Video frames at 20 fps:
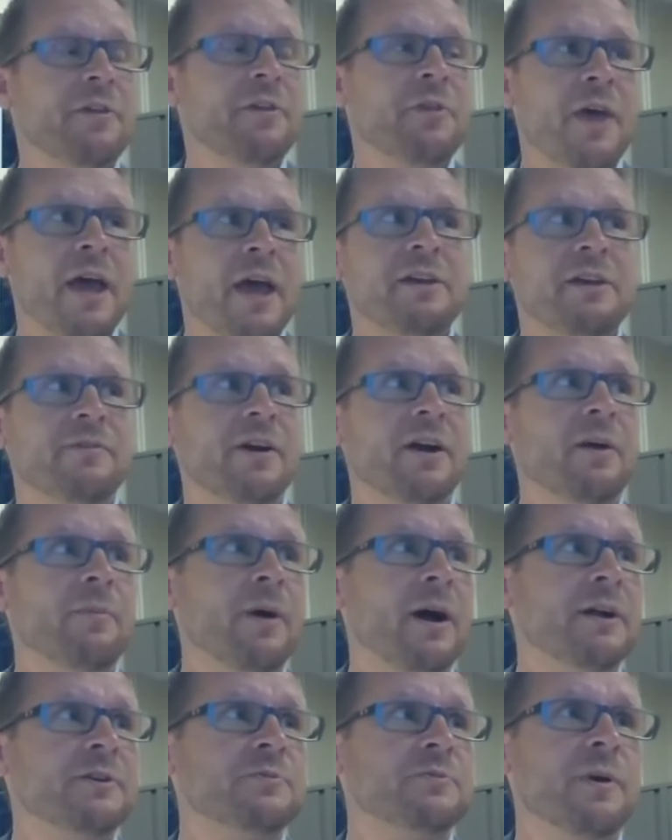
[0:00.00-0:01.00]
Thank you very
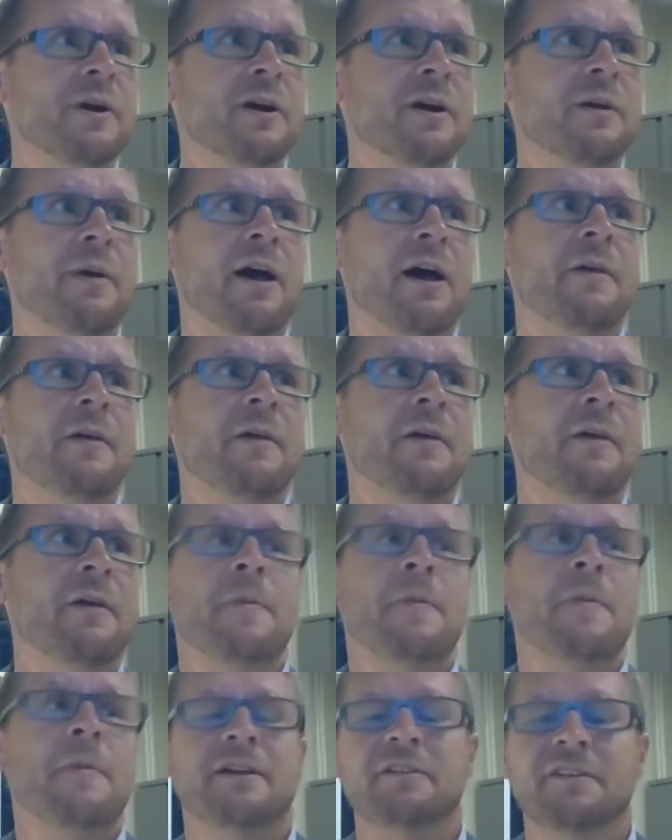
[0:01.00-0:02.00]
much, Maribeth.
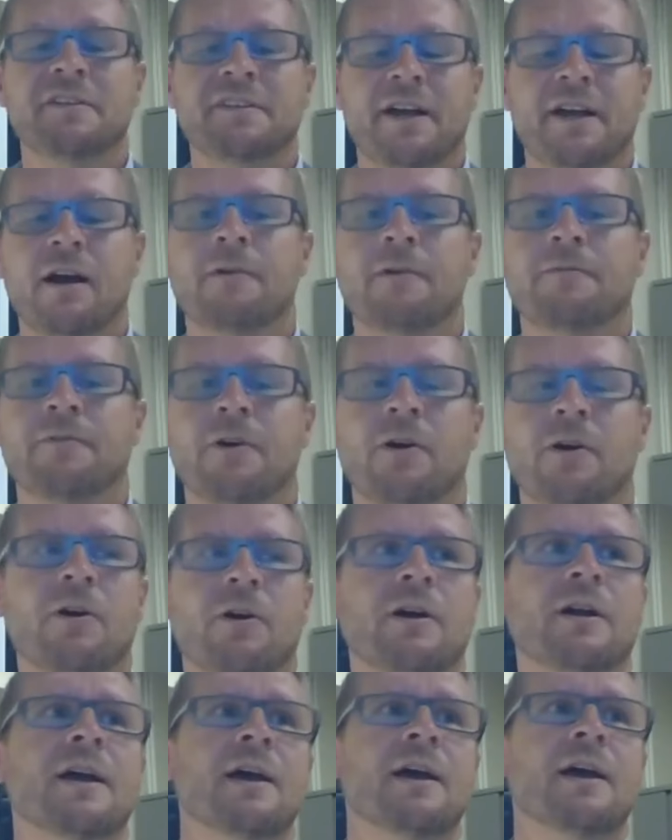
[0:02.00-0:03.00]
Thank you, Sarah,
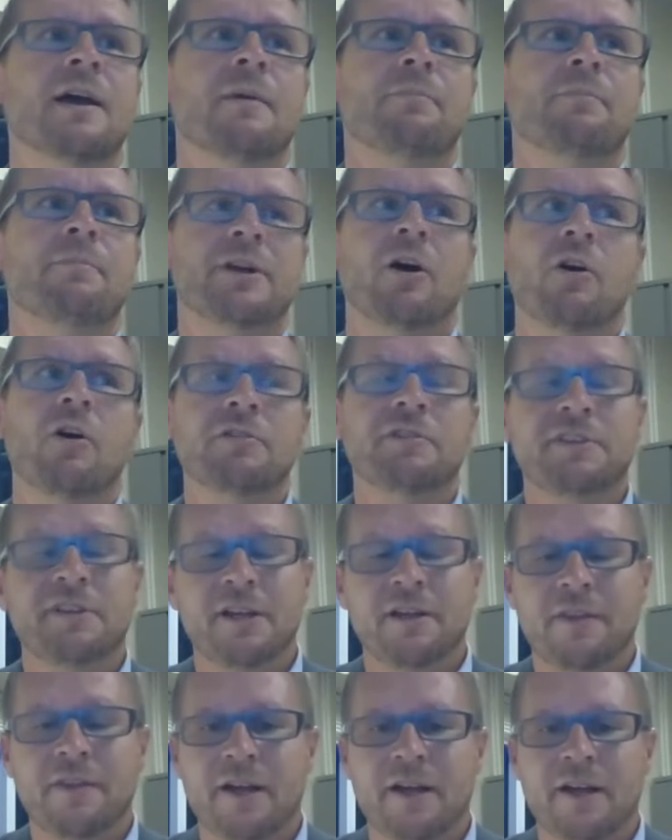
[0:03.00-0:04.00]
for put,
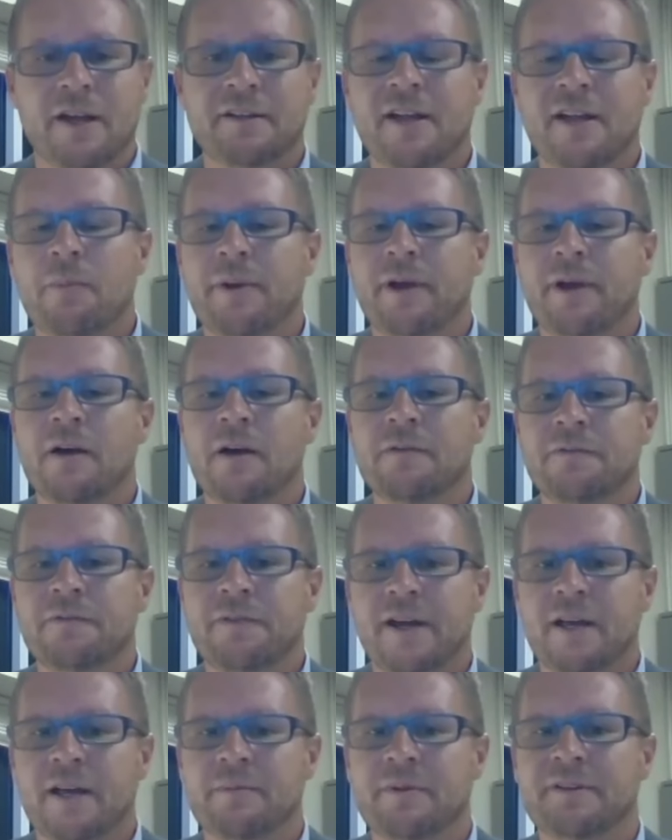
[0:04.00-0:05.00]
hosting this, helping all the
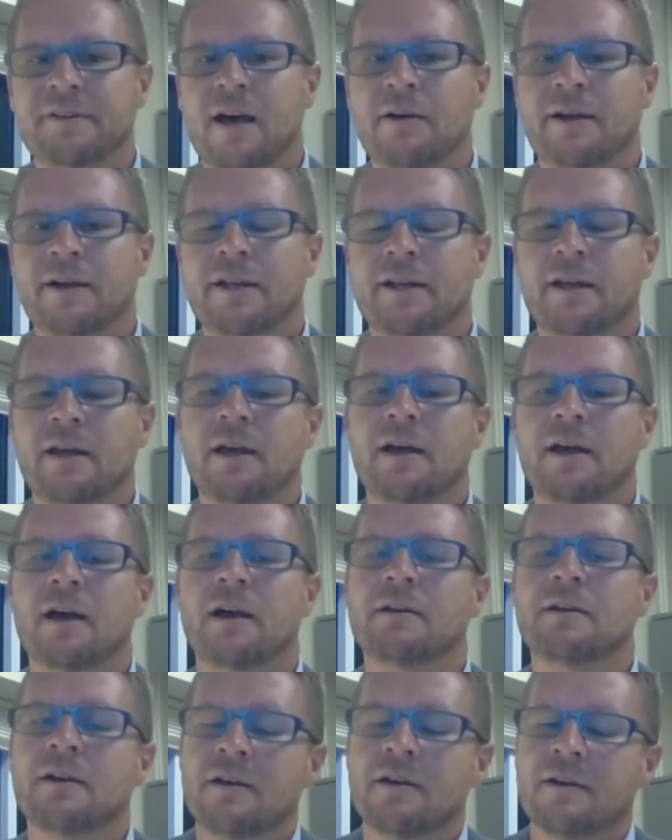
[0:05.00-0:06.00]
families out, get
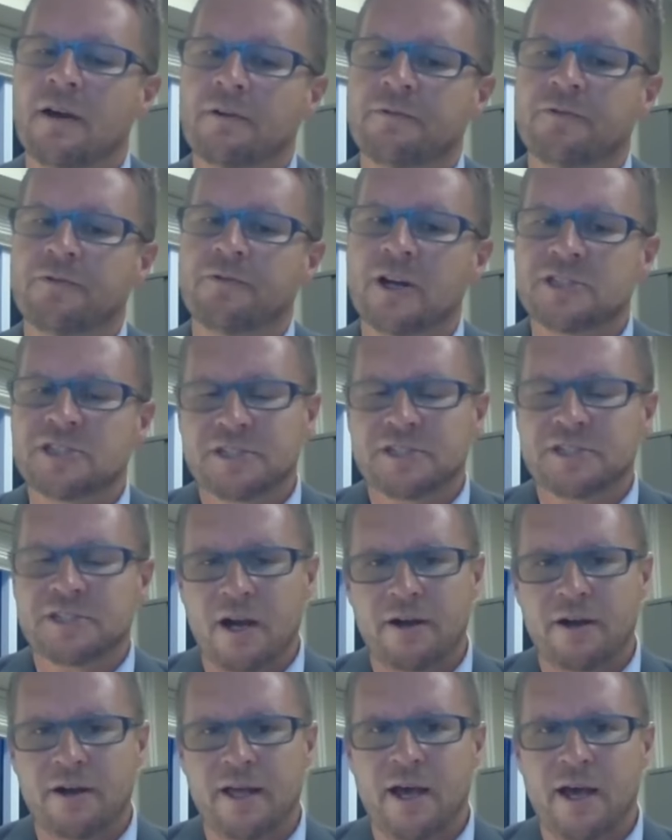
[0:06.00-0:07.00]
a, a fresh
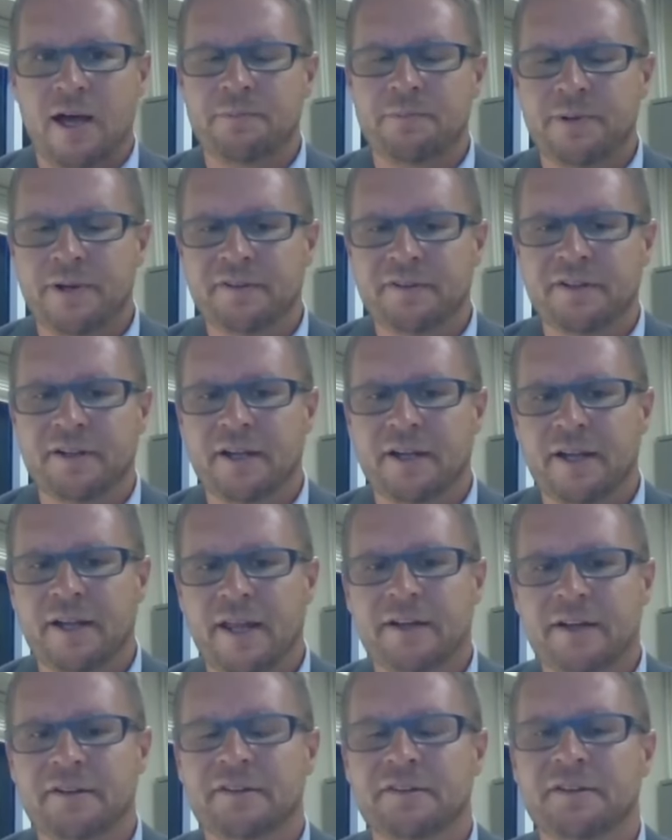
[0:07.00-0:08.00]
start on Pearson
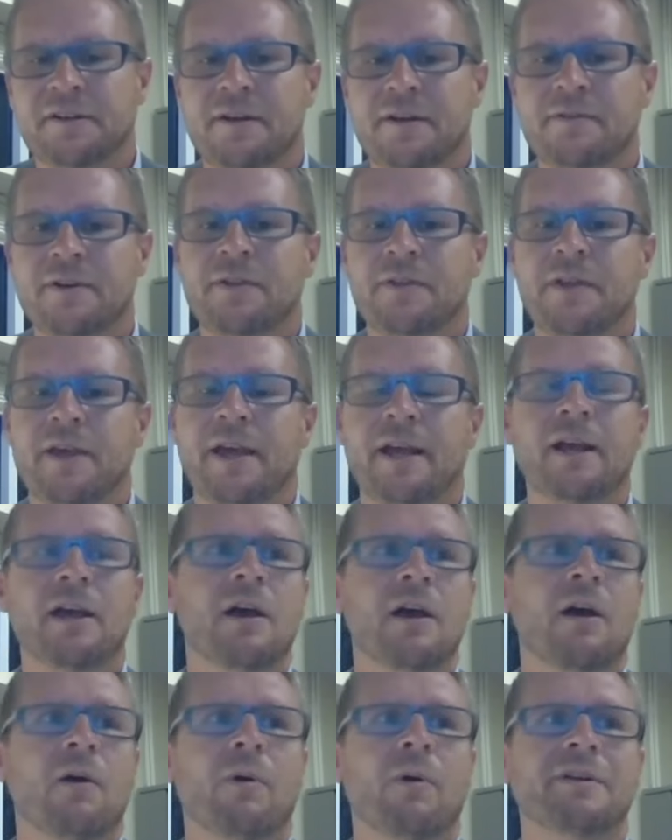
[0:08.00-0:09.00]
Connexus and everything.
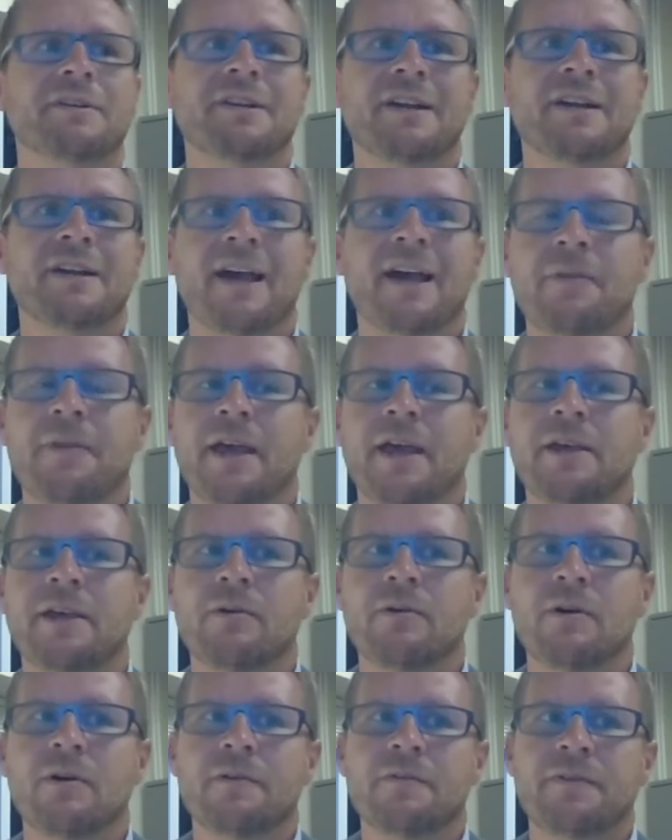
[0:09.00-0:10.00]
Once again, thank
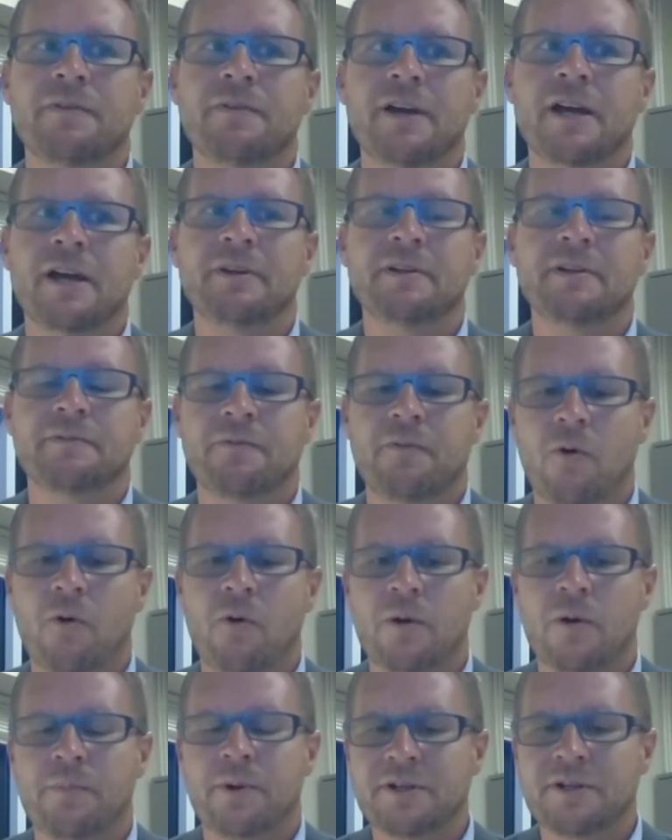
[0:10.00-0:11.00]
you all the families
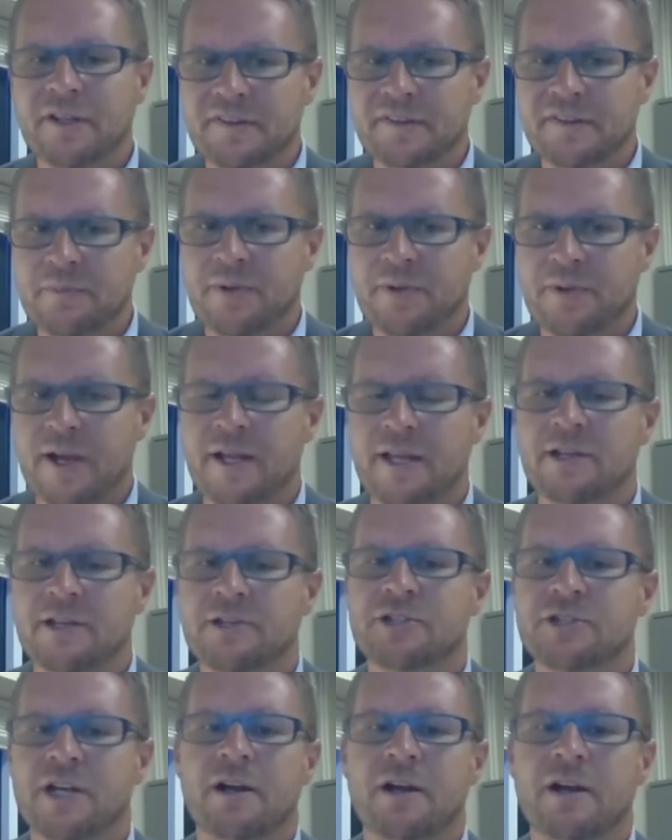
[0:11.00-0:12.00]
for participating,
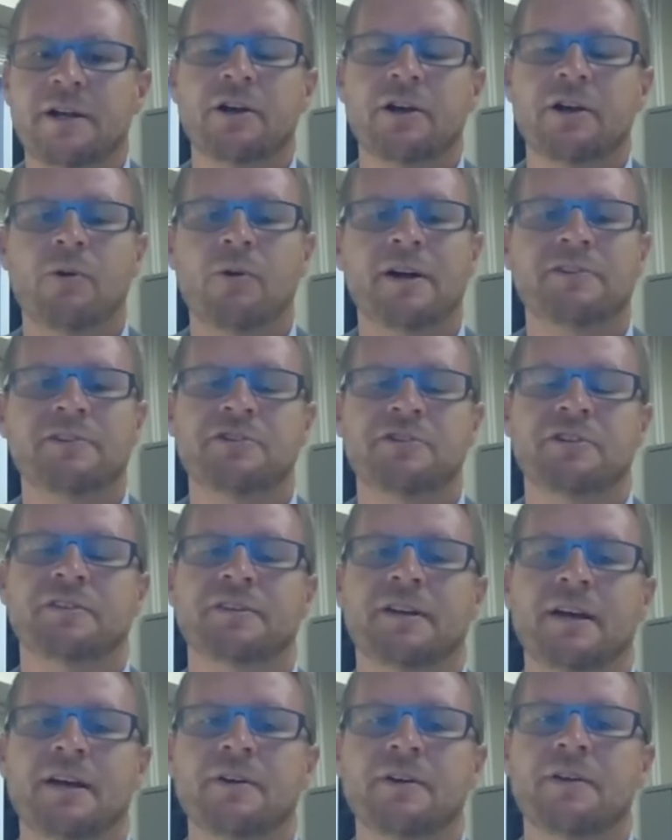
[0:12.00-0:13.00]
sharing your questions
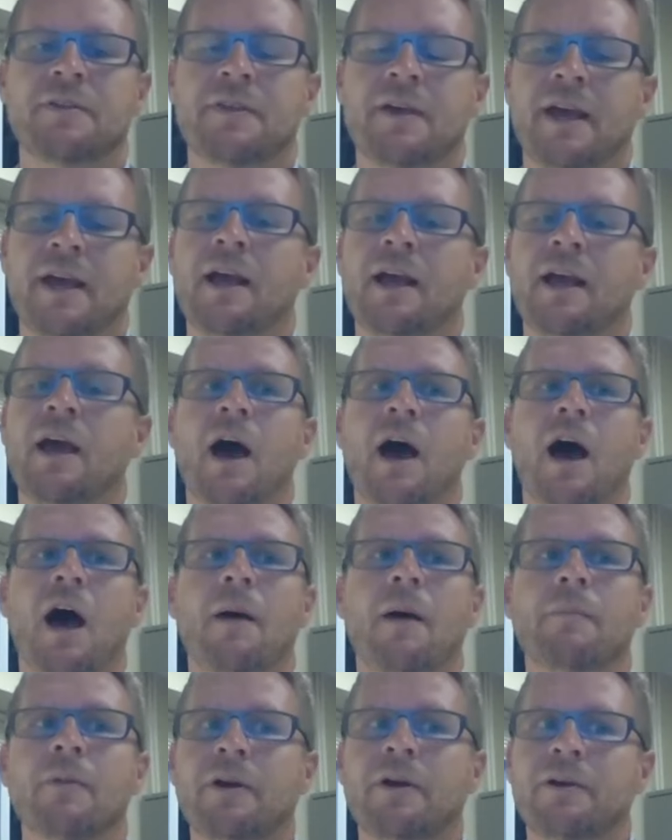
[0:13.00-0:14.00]
and everything.
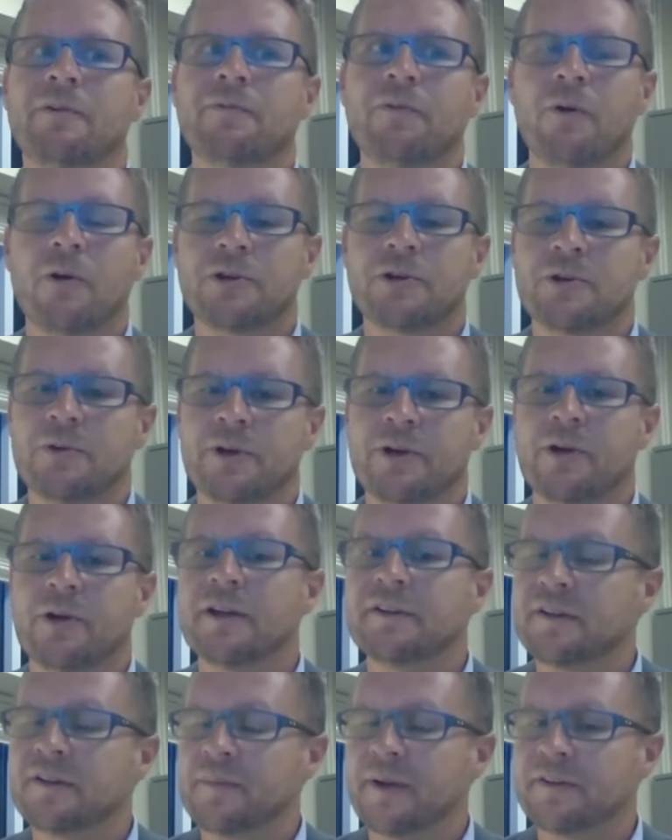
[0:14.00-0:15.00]
I'm looking forward to a
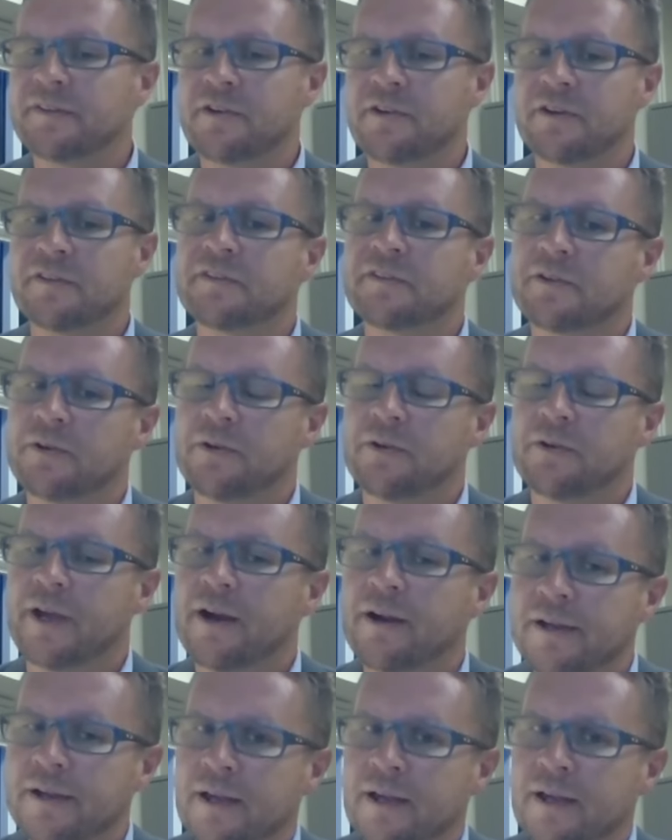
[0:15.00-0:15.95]
great semester and school year.